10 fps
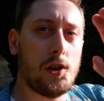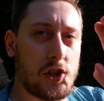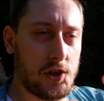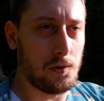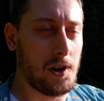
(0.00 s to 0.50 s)

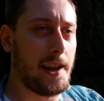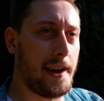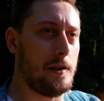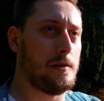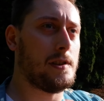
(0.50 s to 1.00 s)

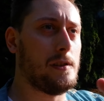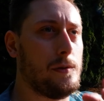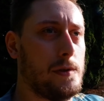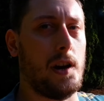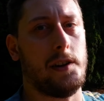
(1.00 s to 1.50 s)
Solgaleo
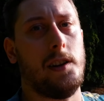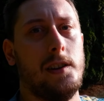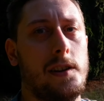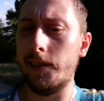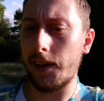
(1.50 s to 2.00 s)
and Lunala.
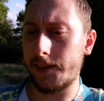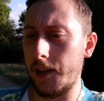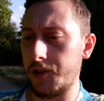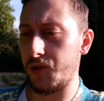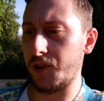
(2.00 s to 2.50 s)
Next
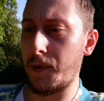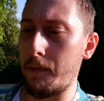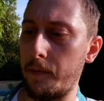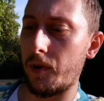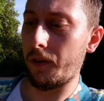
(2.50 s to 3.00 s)
legendaries
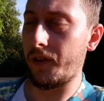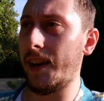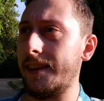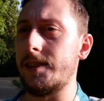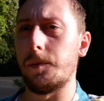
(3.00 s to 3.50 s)
maybe, but I
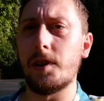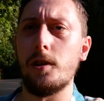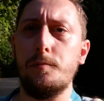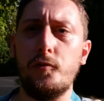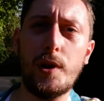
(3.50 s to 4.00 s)
think it's time to
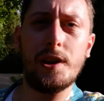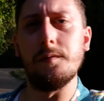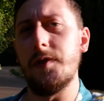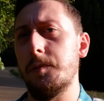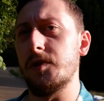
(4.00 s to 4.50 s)
go and
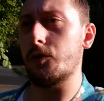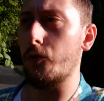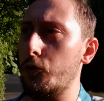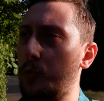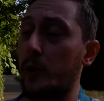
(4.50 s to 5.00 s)
reconvene with the
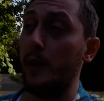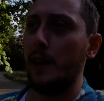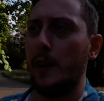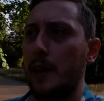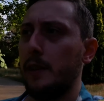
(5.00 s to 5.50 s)
group,
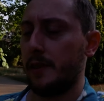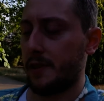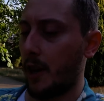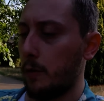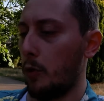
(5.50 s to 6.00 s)

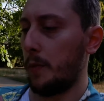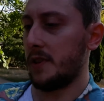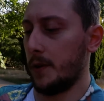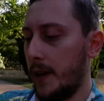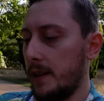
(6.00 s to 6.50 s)
decide what we're
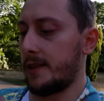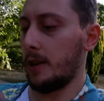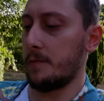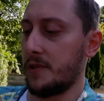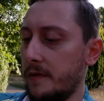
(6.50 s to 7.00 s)
doing in
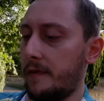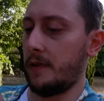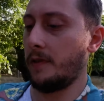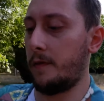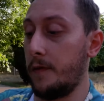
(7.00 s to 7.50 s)
terms of
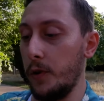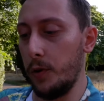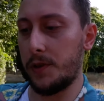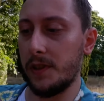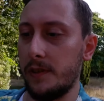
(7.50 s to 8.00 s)

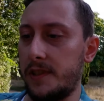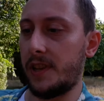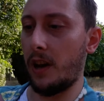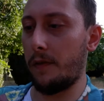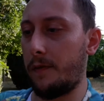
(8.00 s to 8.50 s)
foods and
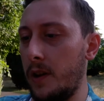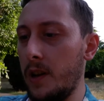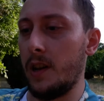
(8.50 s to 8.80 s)
stuff.